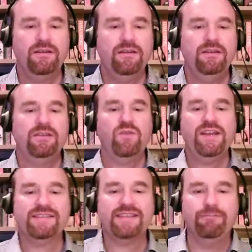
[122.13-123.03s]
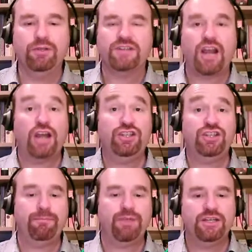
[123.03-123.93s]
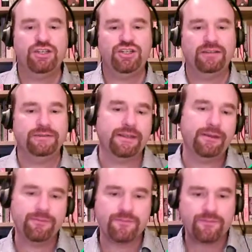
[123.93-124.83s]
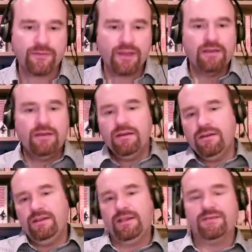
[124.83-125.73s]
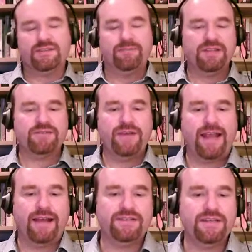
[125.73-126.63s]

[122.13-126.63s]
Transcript: the reassembled ship shelter gives us +3 housing,